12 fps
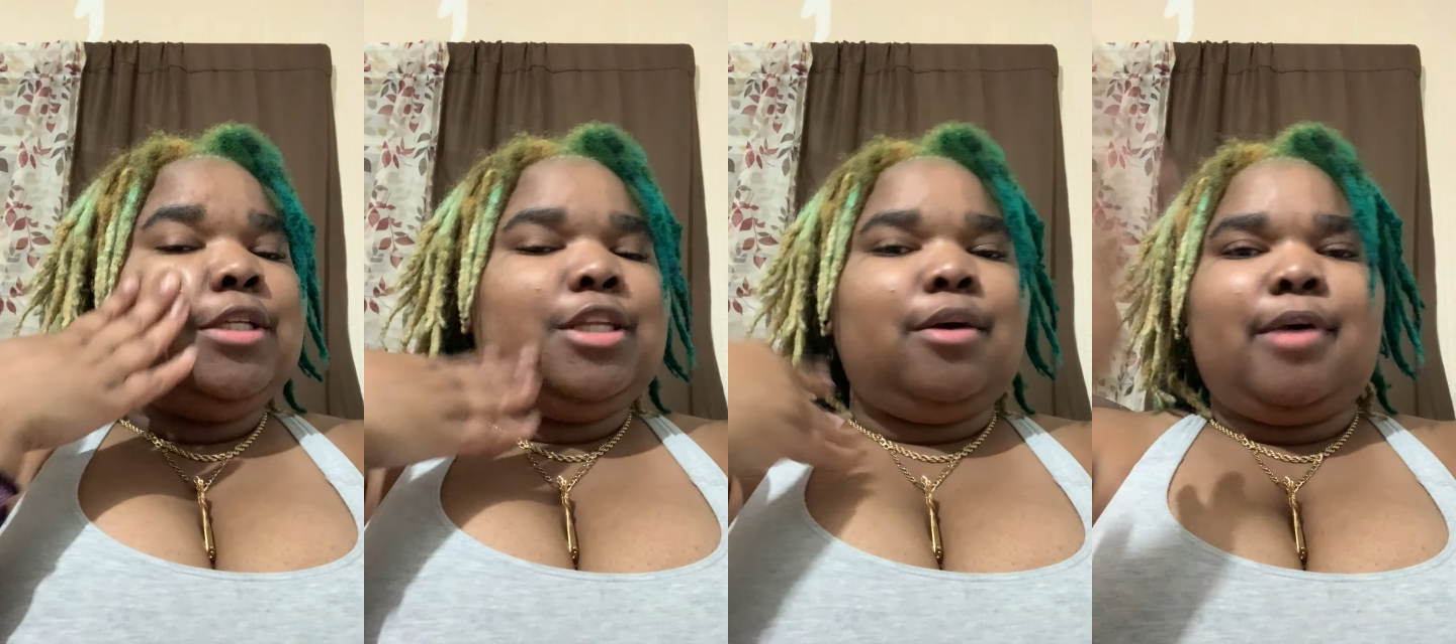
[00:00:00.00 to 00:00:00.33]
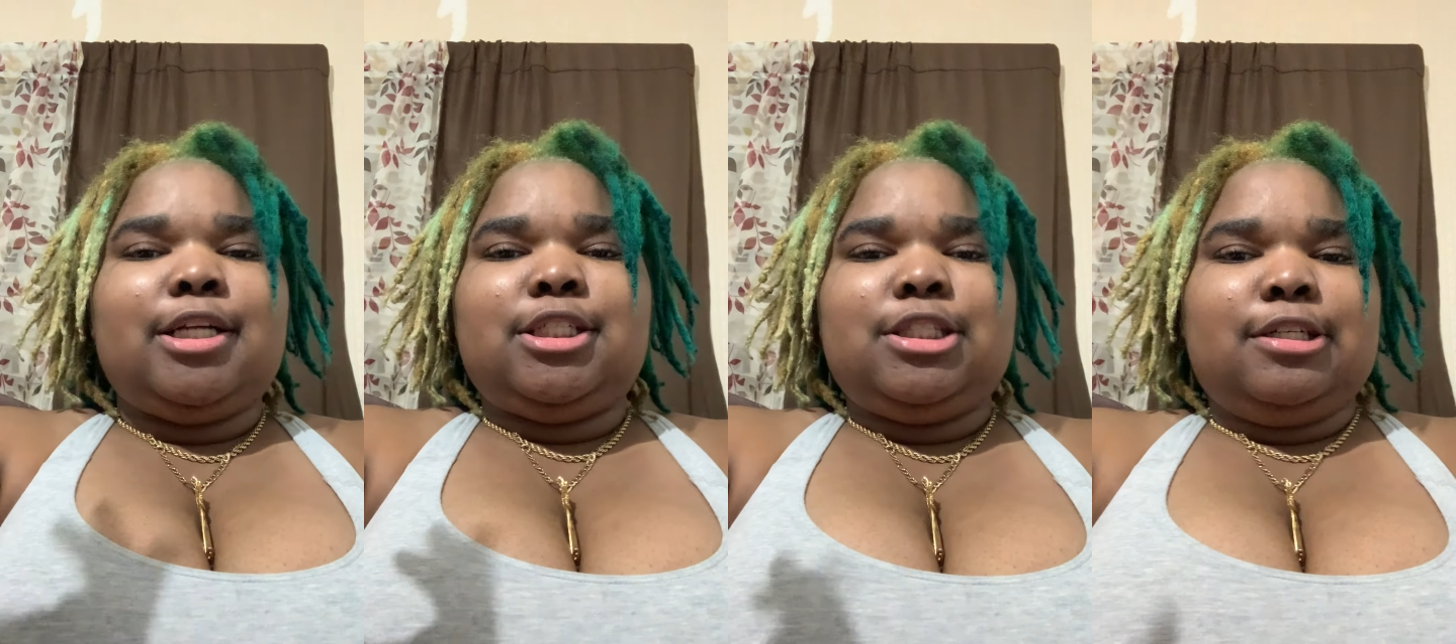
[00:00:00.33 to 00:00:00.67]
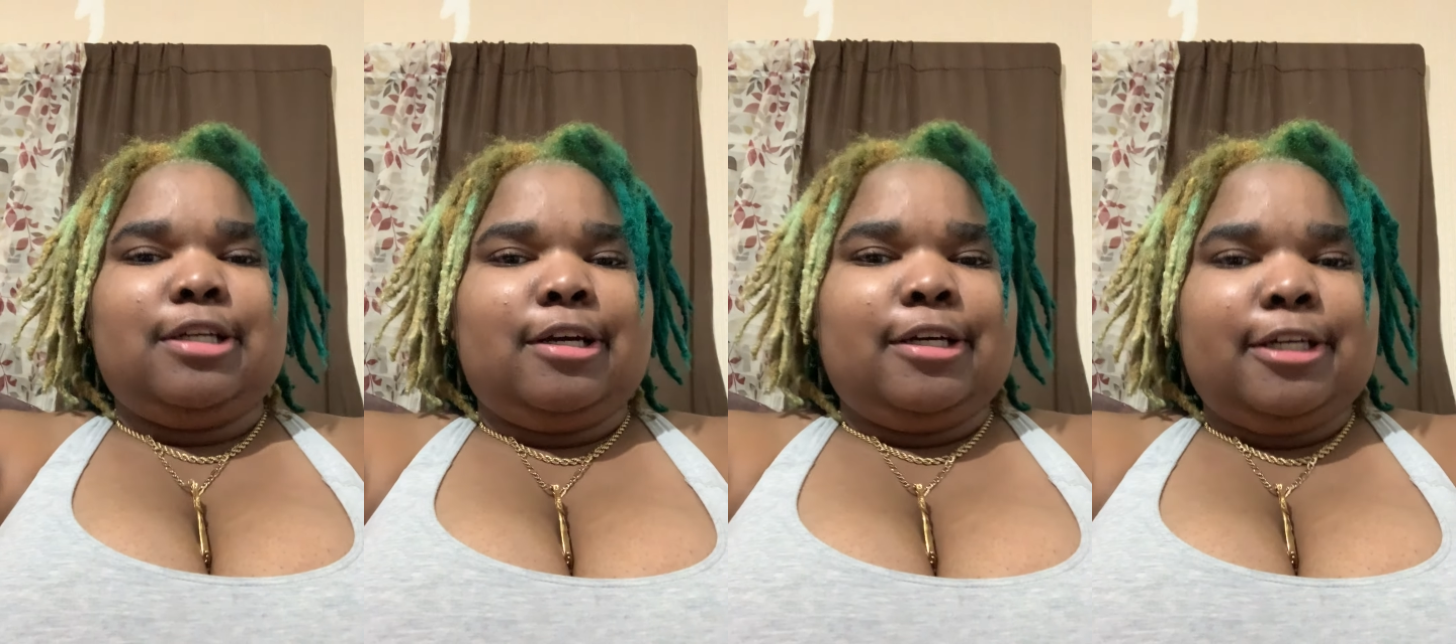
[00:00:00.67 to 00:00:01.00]
Now watch it
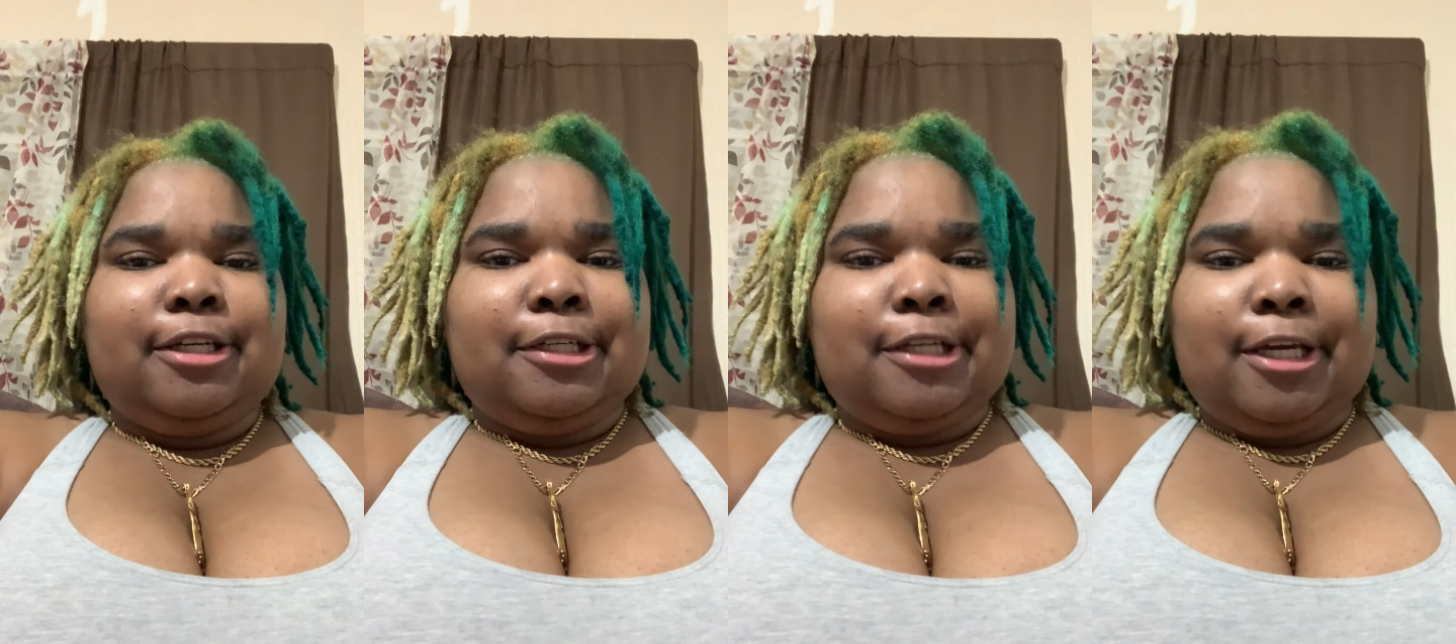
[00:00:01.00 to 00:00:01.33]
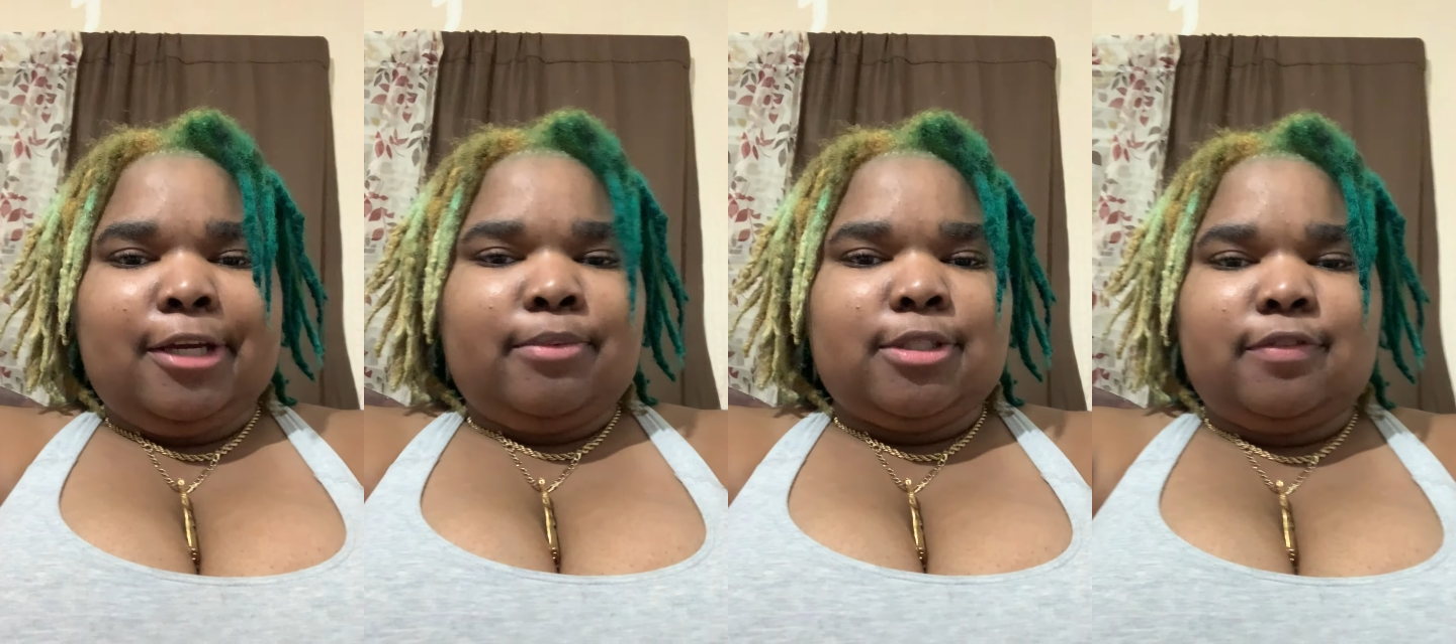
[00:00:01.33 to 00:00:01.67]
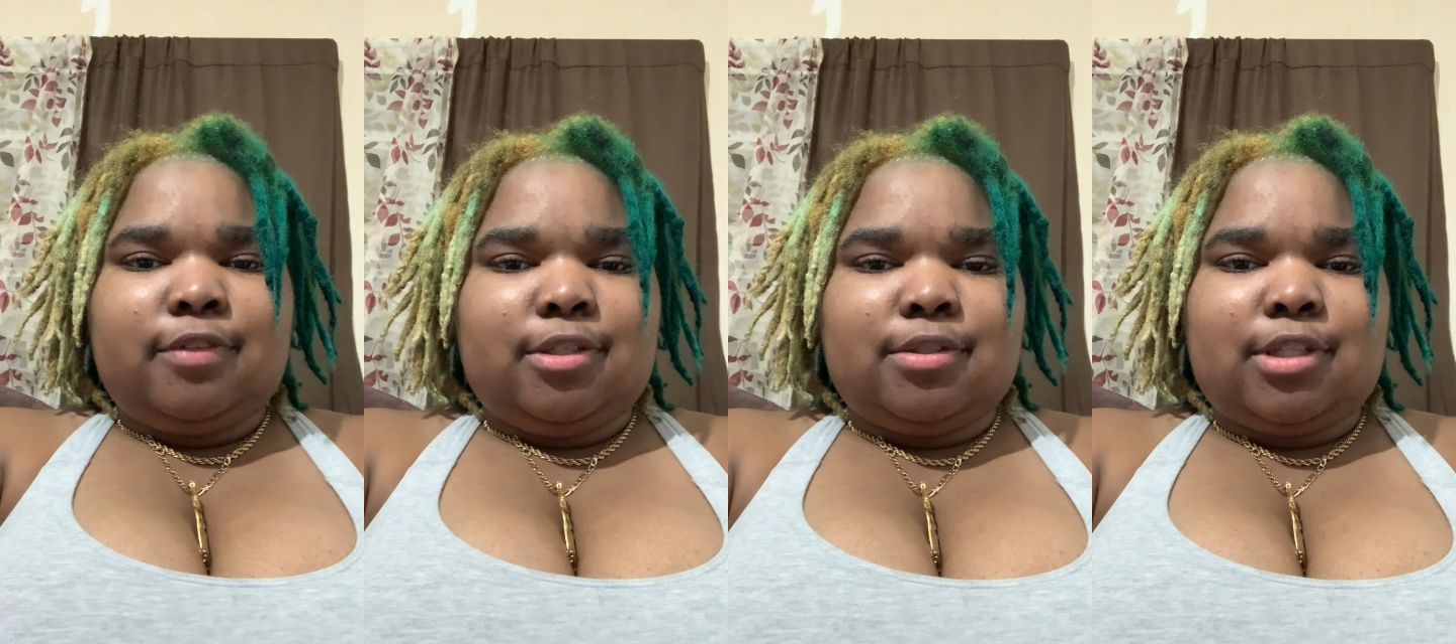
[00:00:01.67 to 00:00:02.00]
turn out ugly like once the
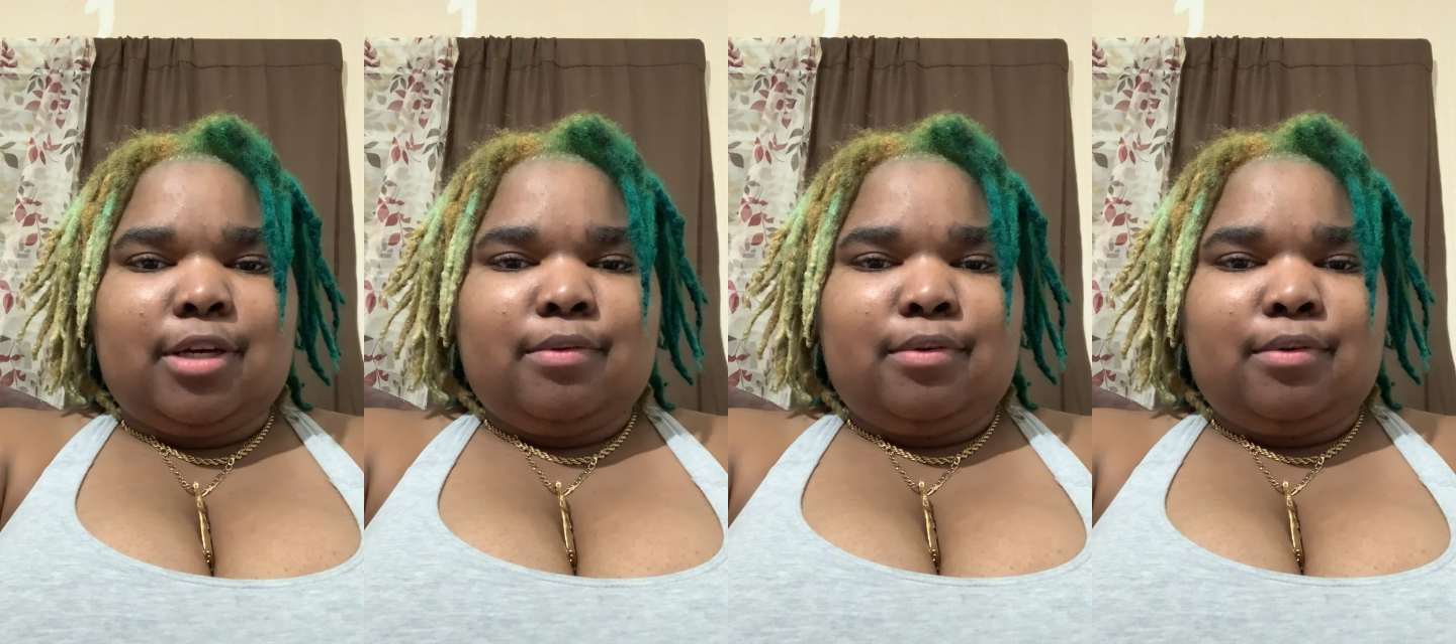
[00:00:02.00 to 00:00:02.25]
video start